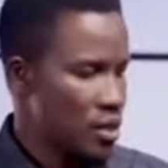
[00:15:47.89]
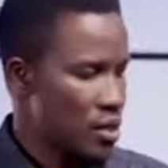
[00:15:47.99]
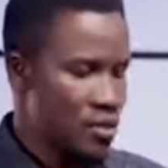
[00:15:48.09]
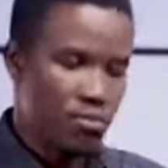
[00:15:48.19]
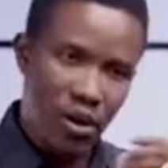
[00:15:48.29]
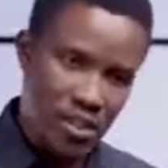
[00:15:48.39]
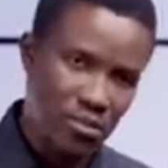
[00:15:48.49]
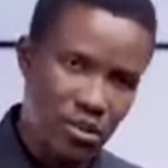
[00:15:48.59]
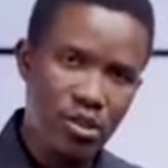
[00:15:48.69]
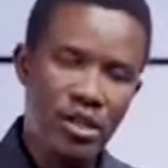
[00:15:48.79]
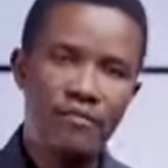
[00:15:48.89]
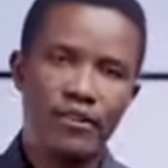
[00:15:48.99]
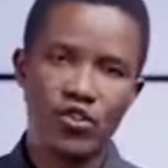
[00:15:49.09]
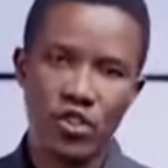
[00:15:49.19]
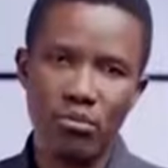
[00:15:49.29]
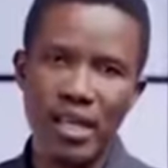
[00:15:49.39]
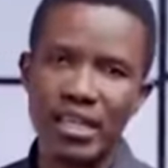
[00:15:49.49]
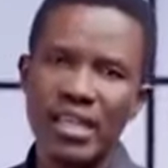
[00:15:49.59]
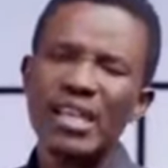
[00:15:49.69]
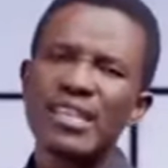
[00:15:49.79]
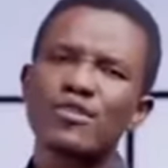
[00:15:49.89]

It's possible for somebody